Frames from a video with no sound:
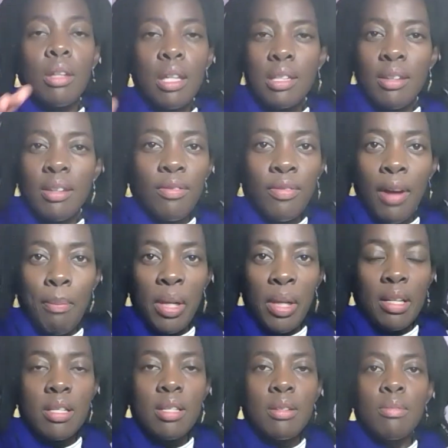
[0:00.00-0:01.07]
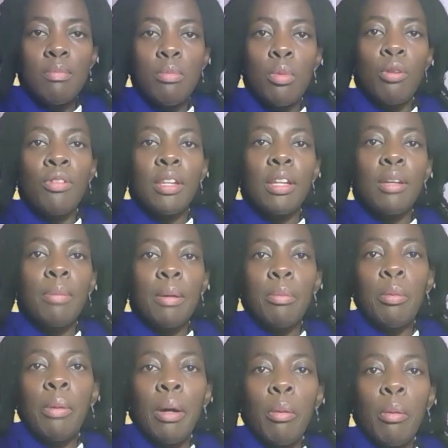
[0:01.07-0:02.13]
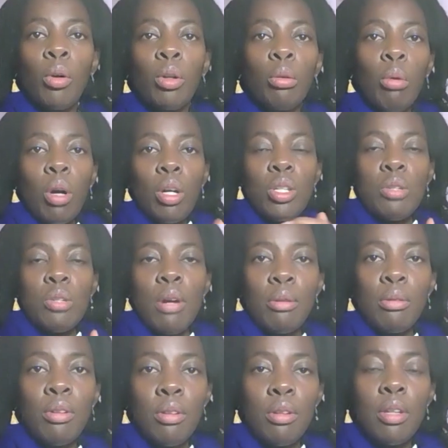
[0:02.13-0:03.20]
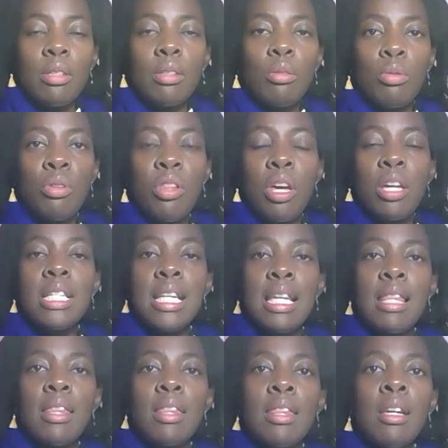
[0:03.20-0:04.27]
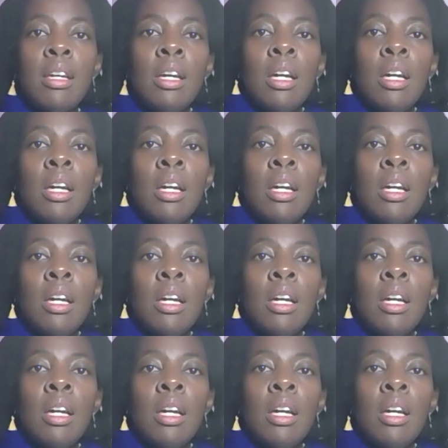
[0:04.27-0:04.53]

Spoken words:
and there's a fabulous movie that people may want to watch around, it's called 13th,